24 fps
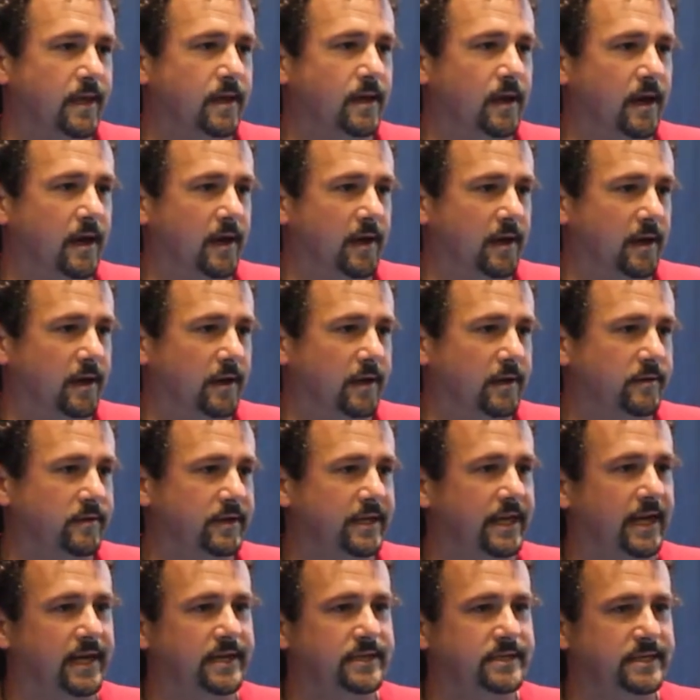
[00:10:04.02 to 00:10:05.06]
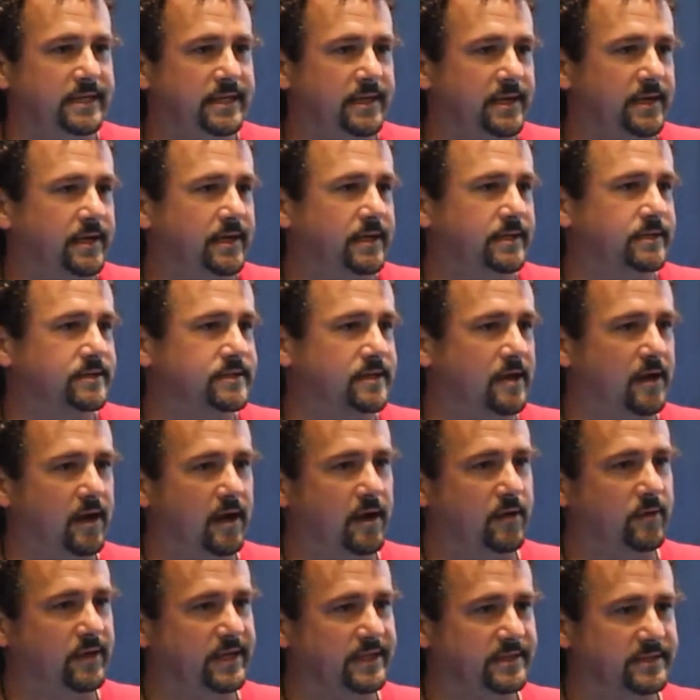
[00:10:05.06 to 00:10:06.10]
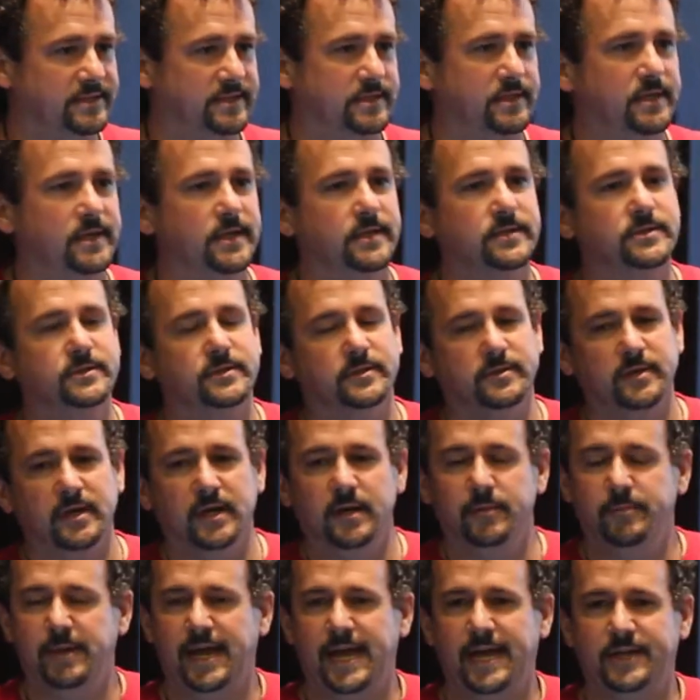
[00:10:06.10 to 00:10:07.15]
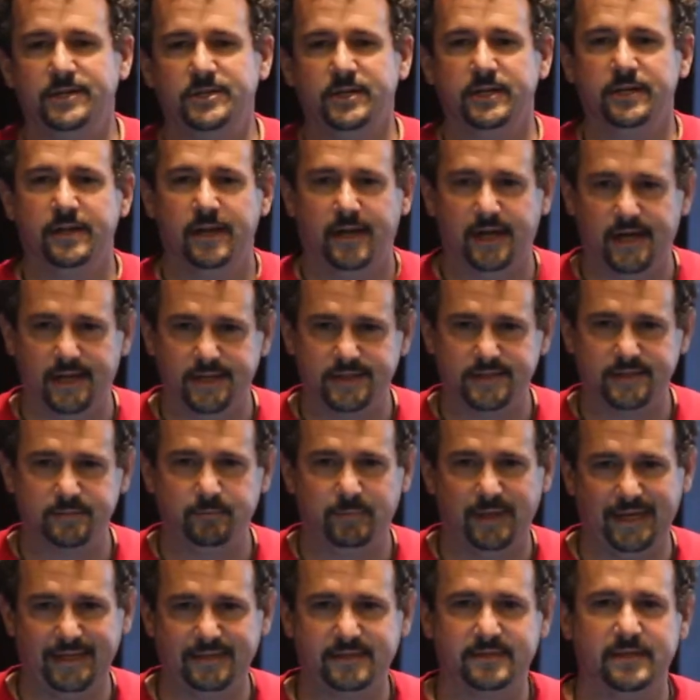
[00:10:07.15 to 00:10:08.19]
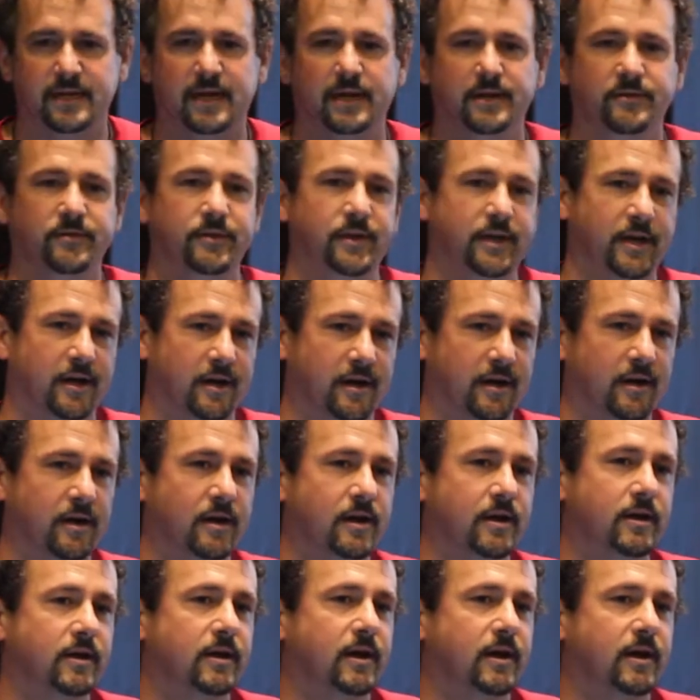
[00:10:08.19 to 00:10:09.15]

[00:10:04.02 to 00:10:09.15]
the idea is always to imagine us based on their